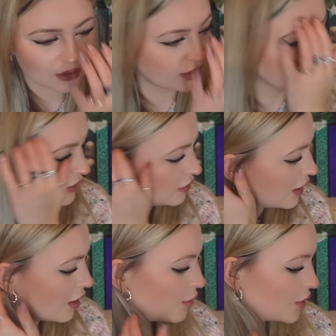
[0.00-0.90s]
like a little
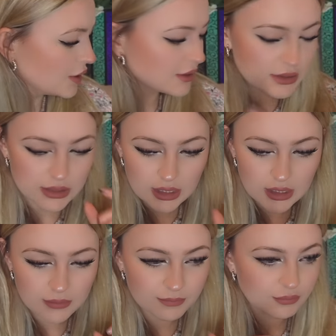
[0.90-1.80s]
cowboy
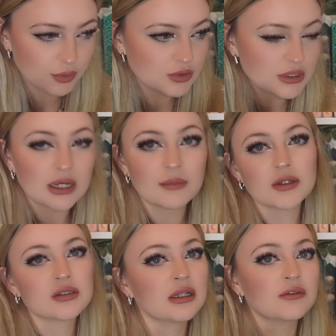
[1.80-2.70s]
sticker, boot sticker
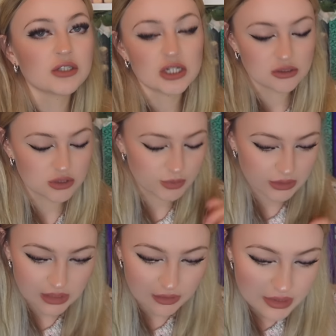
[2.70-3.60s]
because they love the Chestnut Spring
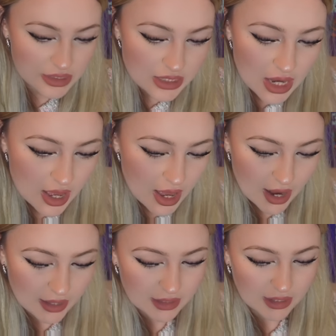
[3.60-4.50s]
series.
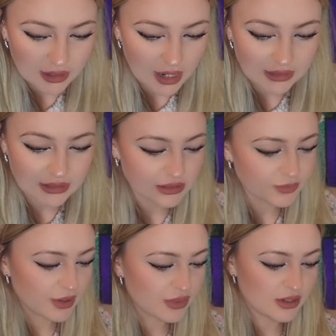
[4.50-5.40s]
And then I needed to
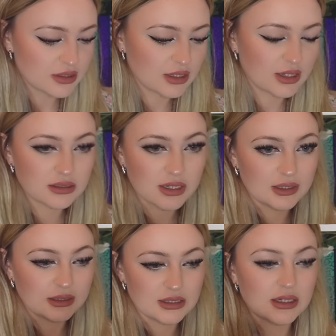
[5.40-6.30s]
buy a third sticker to get
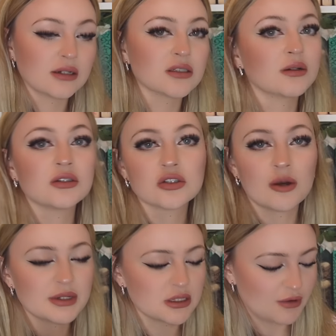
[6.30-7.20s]
like the deal. So I just got
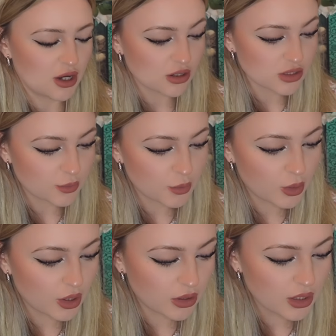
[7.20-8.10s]
myself a Heartstopper
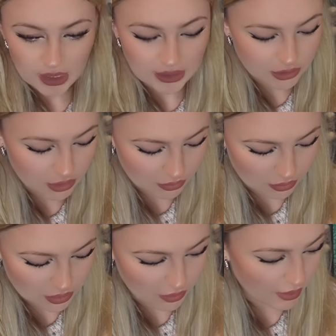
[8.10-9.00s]
one. I do
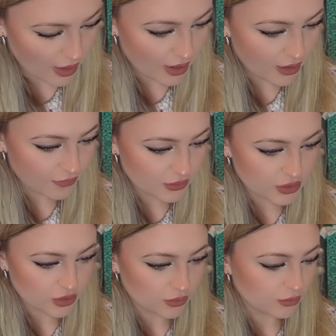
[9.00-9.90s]
also have
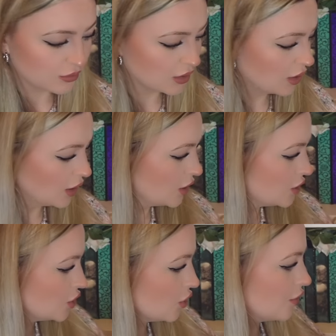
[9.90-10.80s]
some
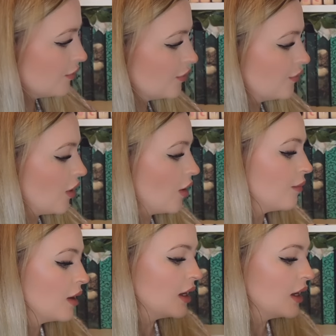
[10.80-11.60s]
stuff from